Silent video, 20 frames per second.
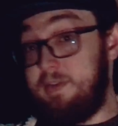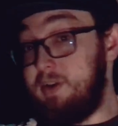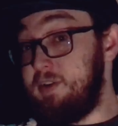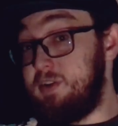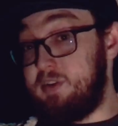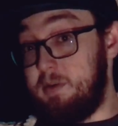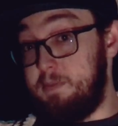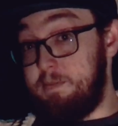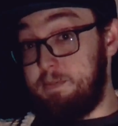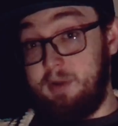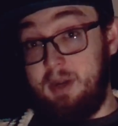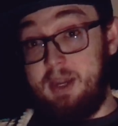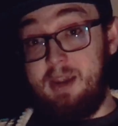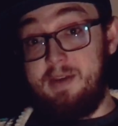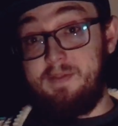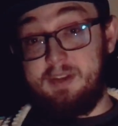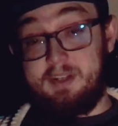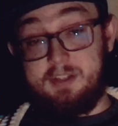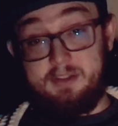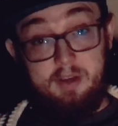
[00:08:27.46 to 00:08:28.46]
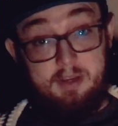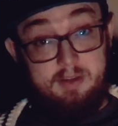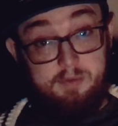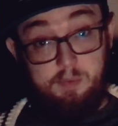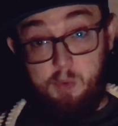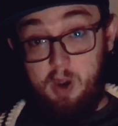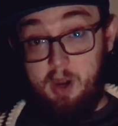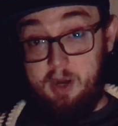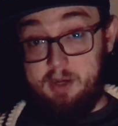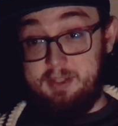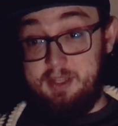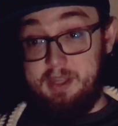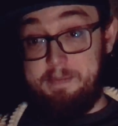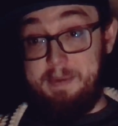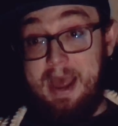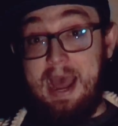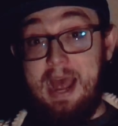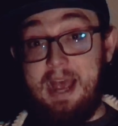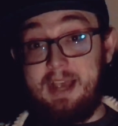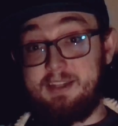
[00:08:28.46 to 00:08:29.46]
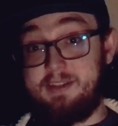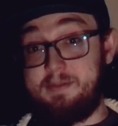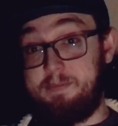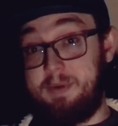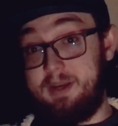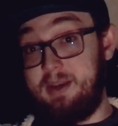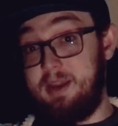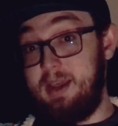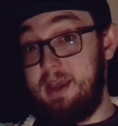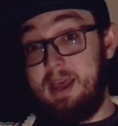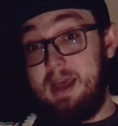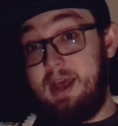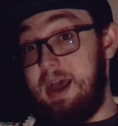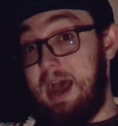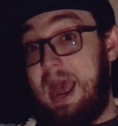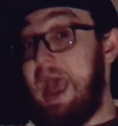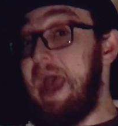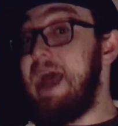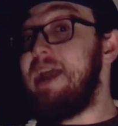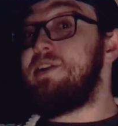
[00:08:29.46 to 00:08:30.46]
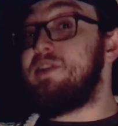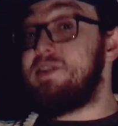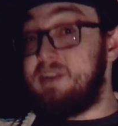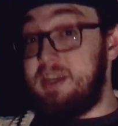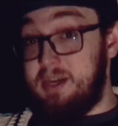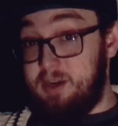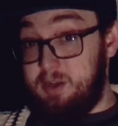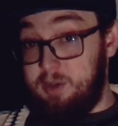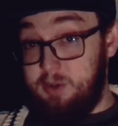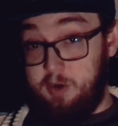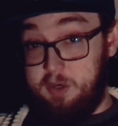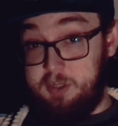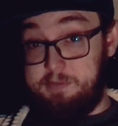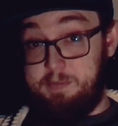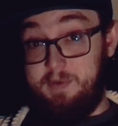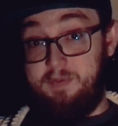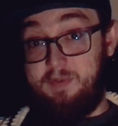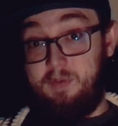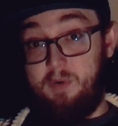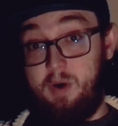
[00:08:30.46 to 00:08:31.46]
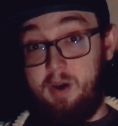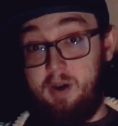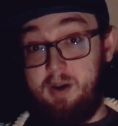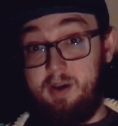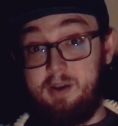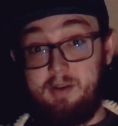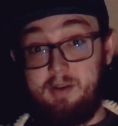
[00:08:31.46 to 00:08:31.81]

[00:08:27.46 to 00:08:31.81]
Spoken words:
consumed plenty of his works in the past, but I hadn't seen Clerks before.